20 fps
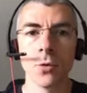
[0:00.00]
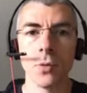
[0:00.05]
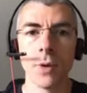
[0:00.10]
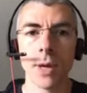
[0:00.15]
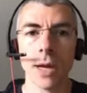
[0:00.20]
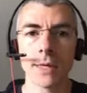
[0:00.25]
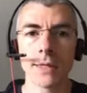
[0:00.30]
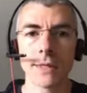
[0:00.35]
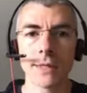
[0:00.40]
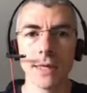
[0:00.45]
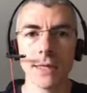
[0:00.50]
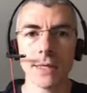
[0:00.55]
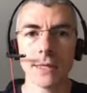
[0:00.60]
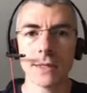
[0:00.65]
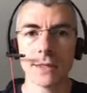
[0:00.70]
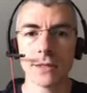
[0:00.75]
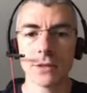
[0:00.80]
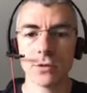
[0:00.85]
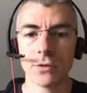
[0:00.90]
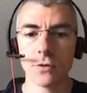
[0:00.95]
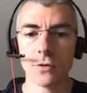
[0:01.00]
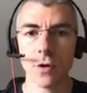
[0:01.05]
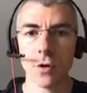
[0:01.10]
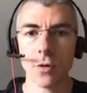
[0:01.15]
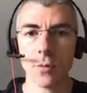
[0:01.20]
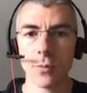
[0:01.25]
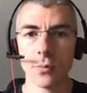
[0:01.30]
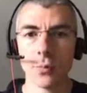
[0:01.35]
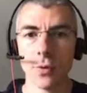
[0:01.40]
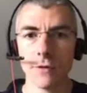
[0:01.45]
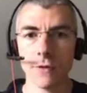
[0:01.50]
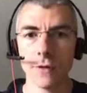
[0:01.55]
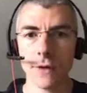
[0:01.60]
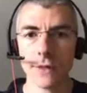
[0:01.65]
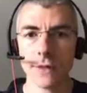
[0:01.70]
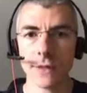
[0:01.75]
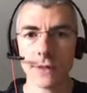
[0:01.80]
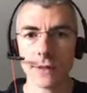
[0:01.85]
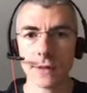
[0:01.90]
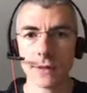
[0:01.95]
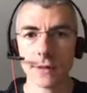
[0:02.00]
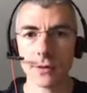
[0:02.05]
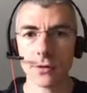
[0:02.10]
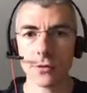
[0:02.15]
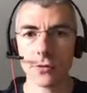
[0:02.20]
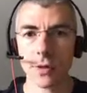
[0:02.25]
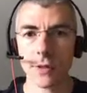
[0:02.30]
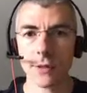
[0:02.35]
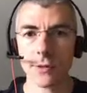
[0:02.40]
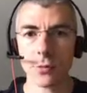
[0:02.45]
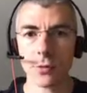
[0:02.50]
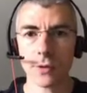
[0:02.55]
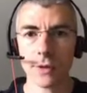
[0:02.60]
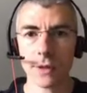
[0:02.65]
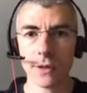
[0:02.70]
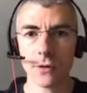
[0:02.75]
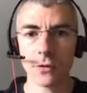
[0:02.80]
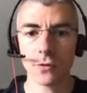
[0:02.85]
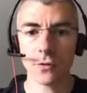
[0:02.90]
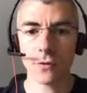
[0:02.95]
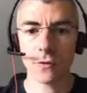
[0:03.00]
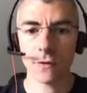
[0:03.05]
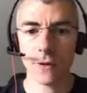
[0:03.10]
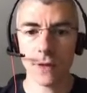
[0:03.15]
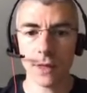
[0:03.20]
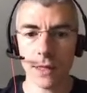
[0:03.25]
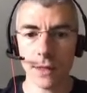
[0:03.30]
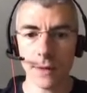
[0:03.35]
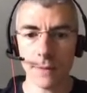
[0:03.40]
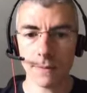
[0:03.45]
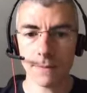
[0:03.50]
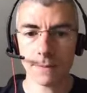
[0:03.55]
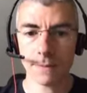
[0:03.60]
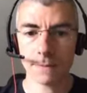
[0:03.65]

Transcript: We access the term prefix corresponding to the field.